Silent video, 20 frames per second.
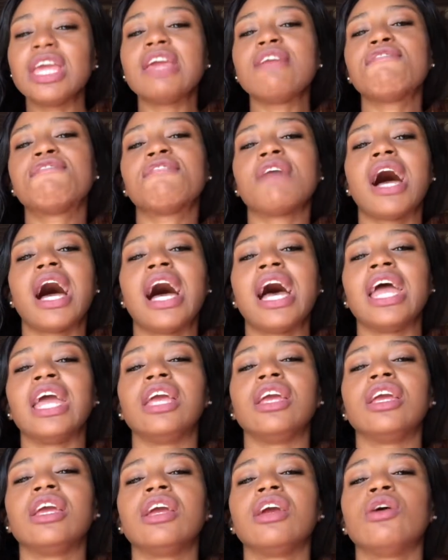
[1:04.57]
if
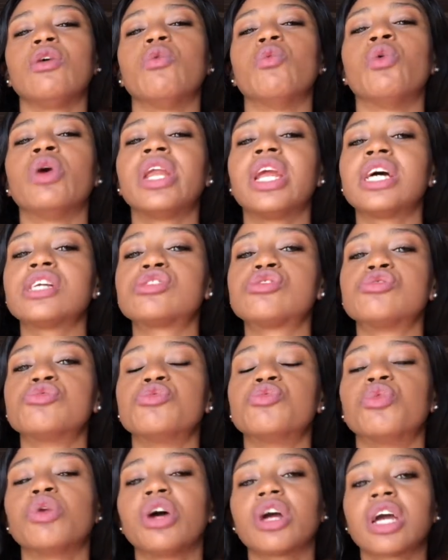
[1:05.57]
I wanted to
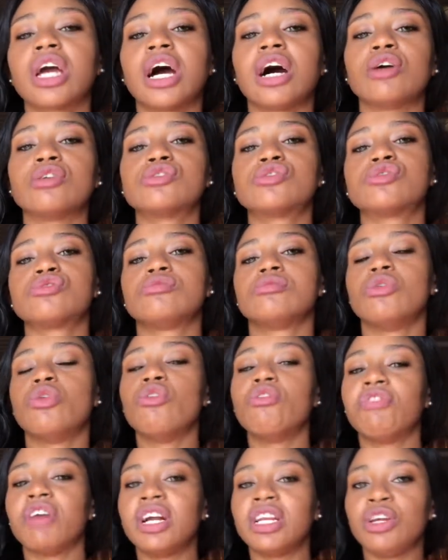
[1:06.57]
work out
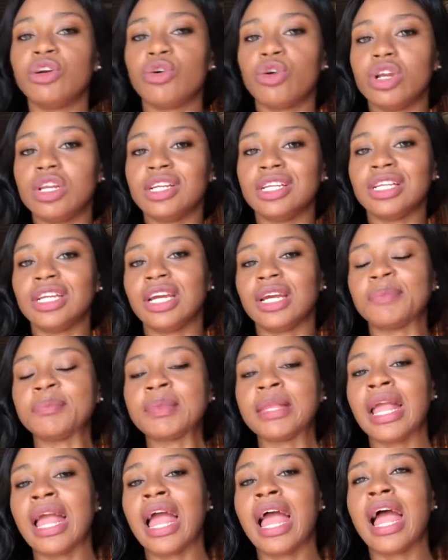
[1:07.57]
over the holiday.
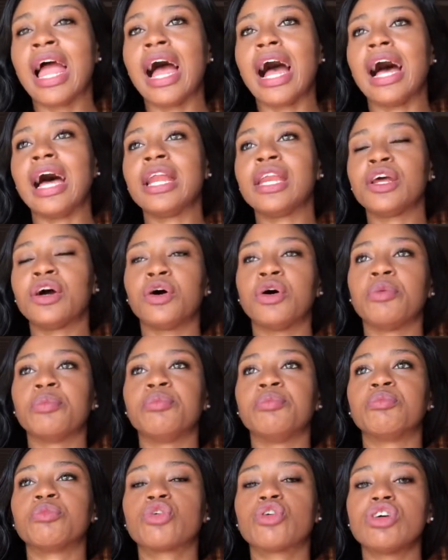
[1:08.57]

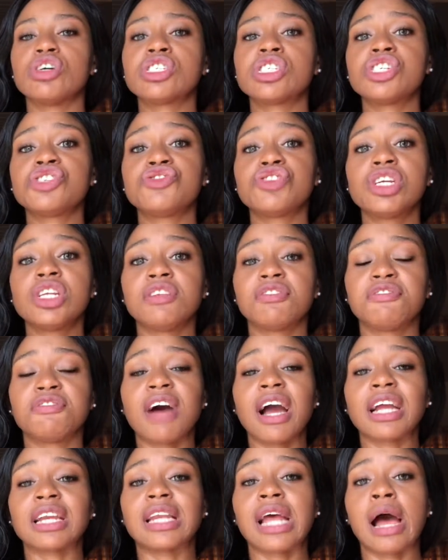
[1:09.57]
And considering the
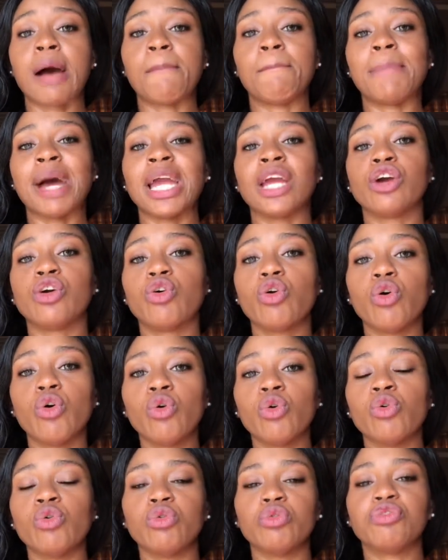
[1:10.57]
fact that my
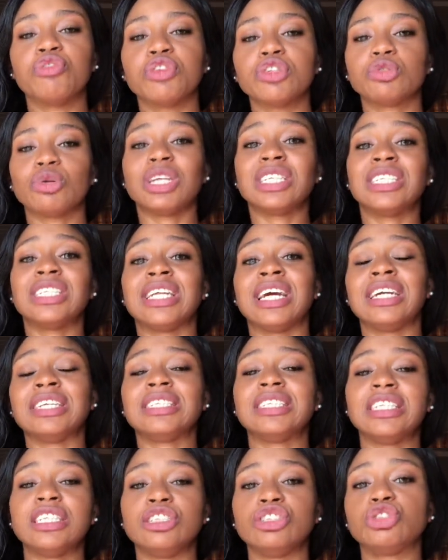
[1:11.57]
goal for
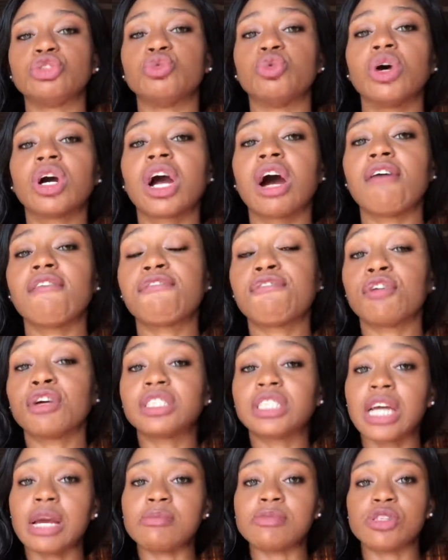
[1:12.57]
2019 is to work out 4
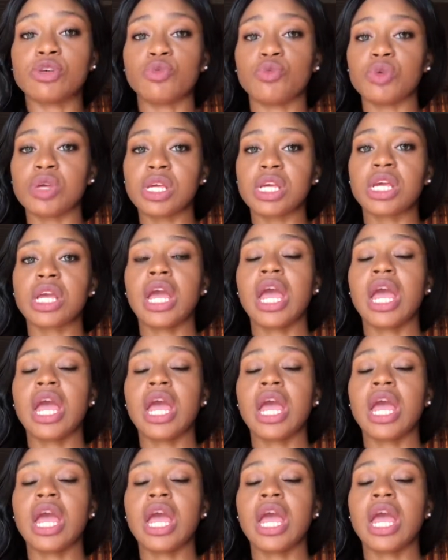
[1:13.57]
times a week,